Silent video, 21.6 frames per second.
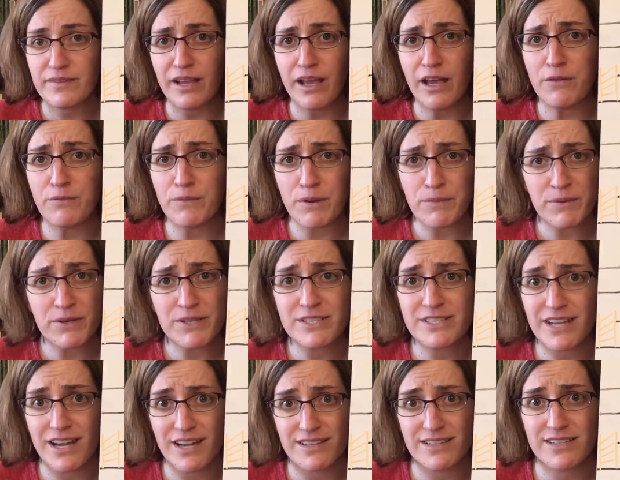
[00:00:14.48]
and when we're
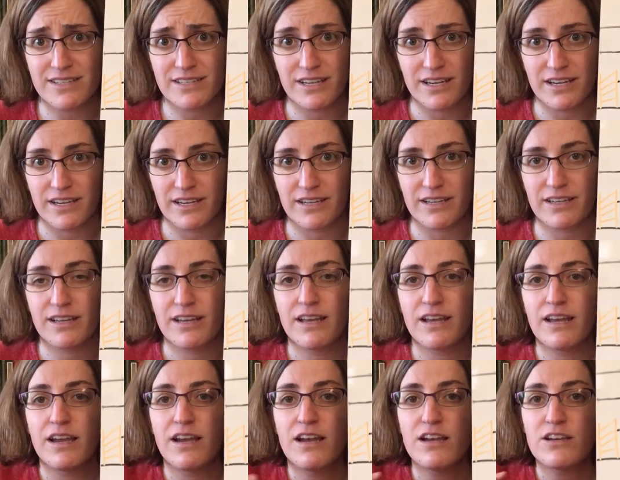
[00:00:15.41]
done studying.
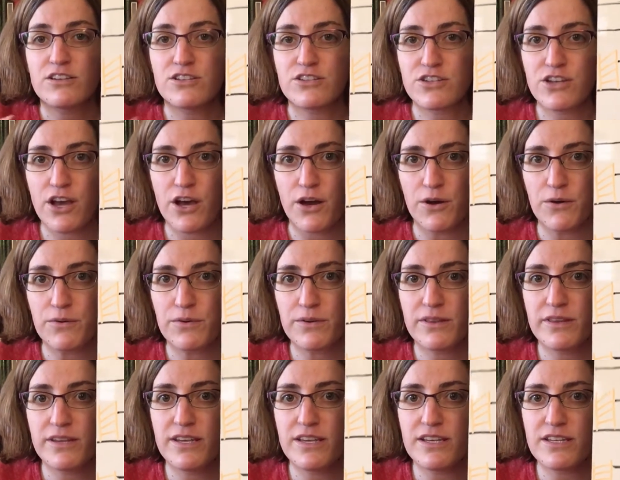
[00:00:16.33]

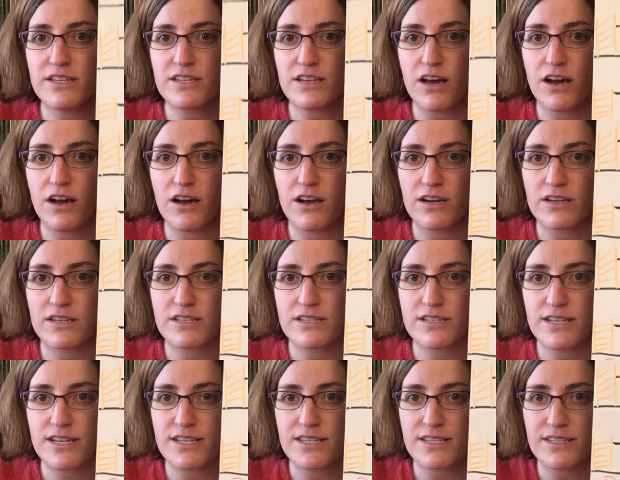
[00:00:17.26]
So these are
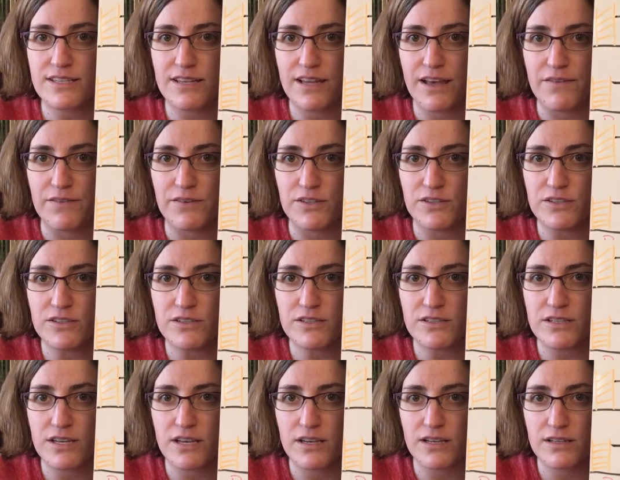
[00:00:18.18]
6
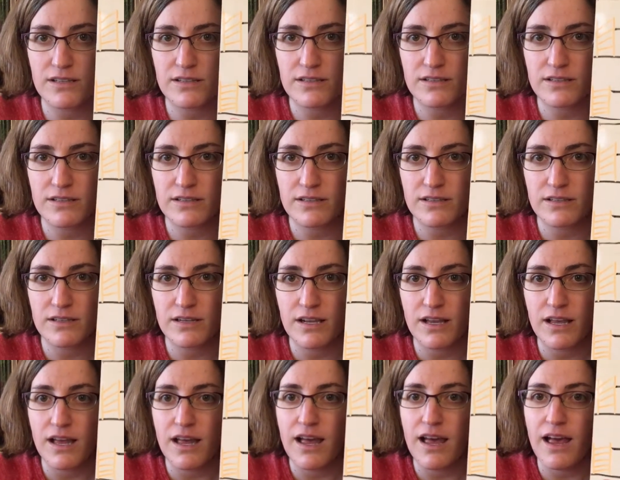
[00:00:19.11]
levels,
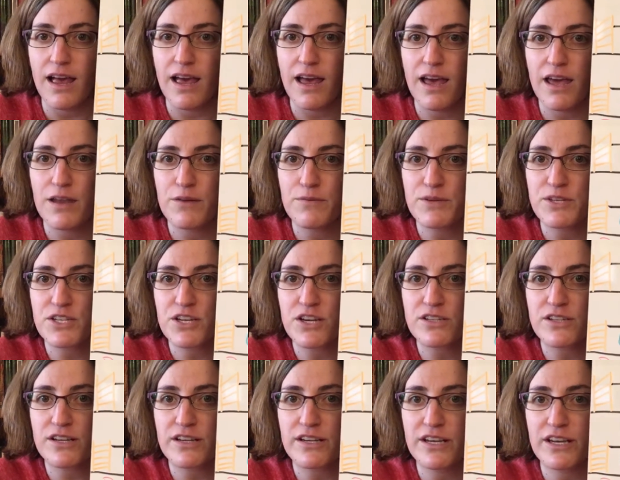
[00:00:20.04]
and we
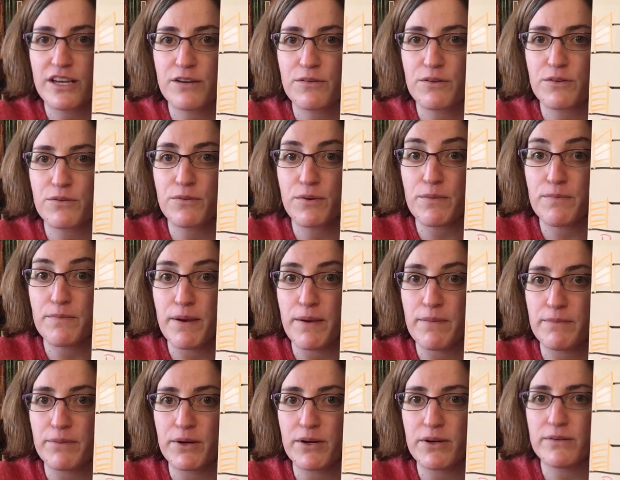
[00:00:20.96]
start down here with
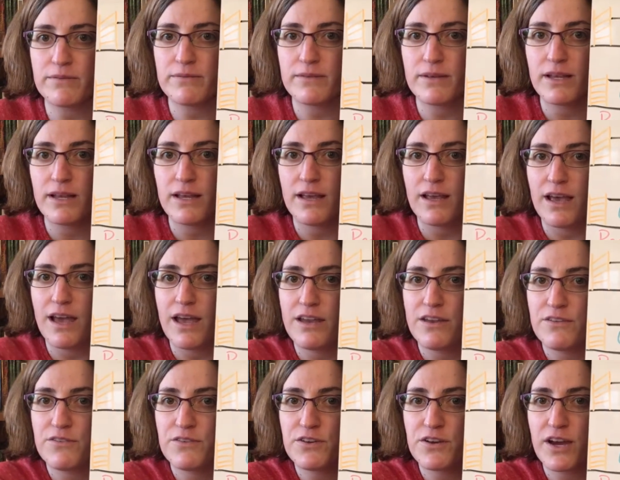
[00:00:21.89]
remember.
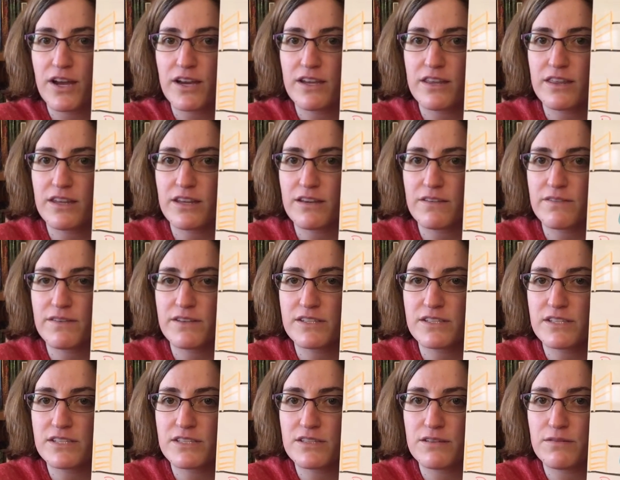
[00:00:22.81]
And if you kind of think of
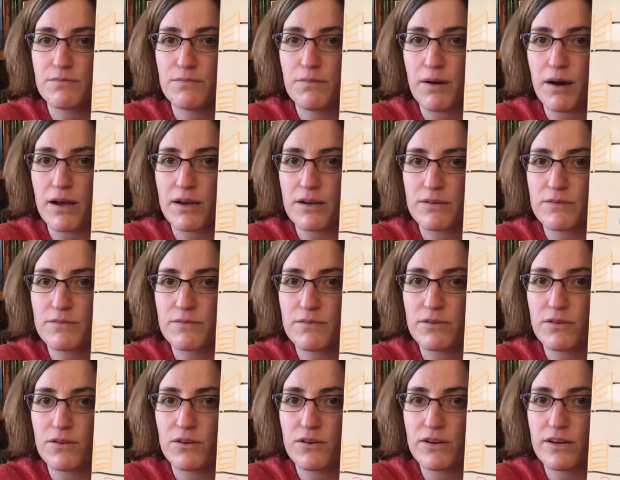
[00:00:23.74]
this as the bottom
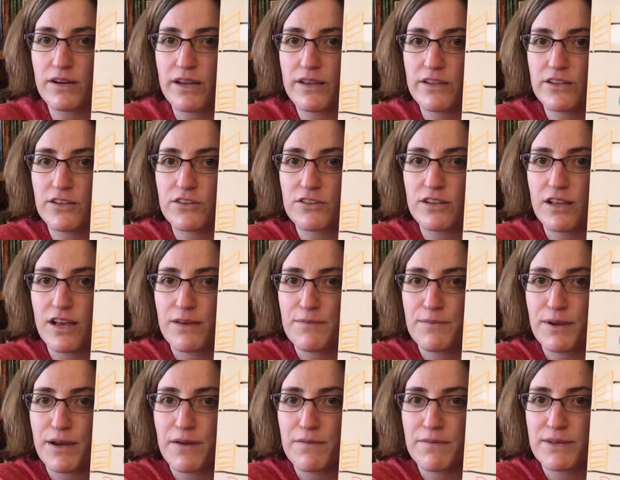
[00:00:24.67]
floor, and then you're
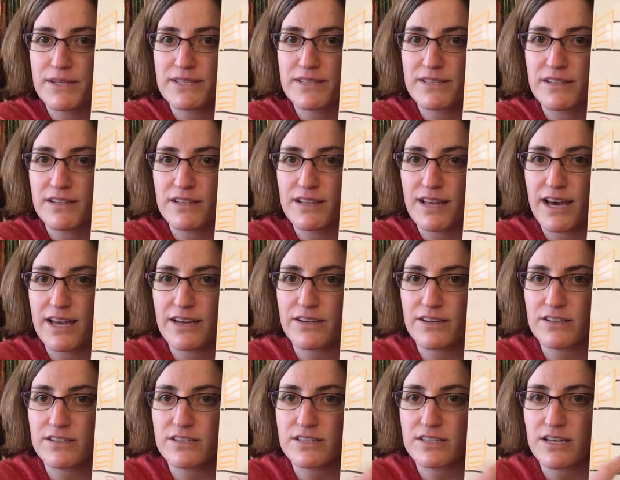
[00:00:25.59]
climbing up these little
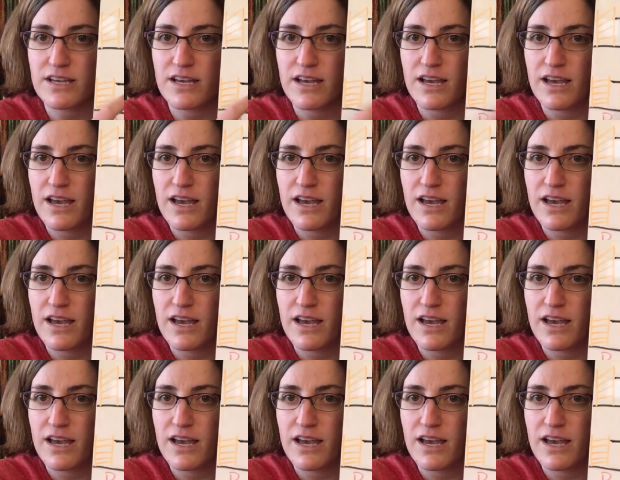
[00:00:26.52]
ladders,